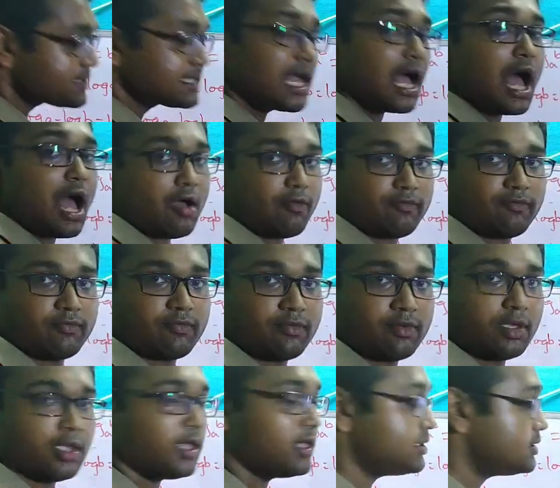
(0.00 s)
half.
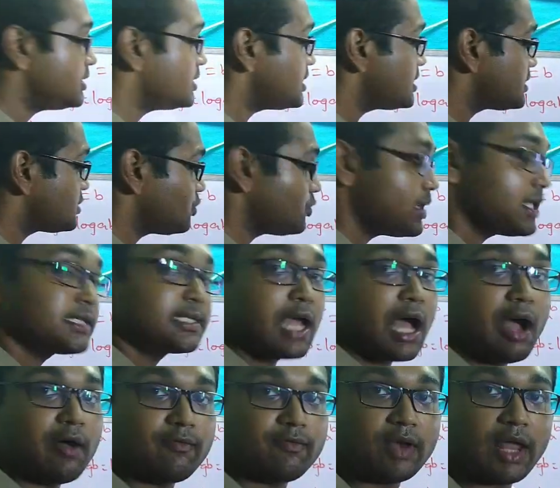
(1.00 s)
This is known as
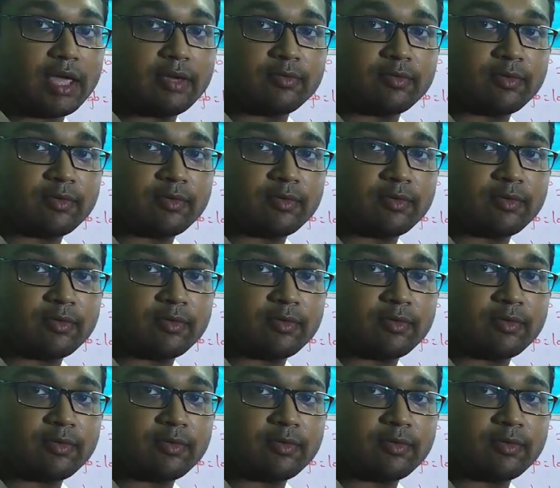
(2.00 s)
half-life.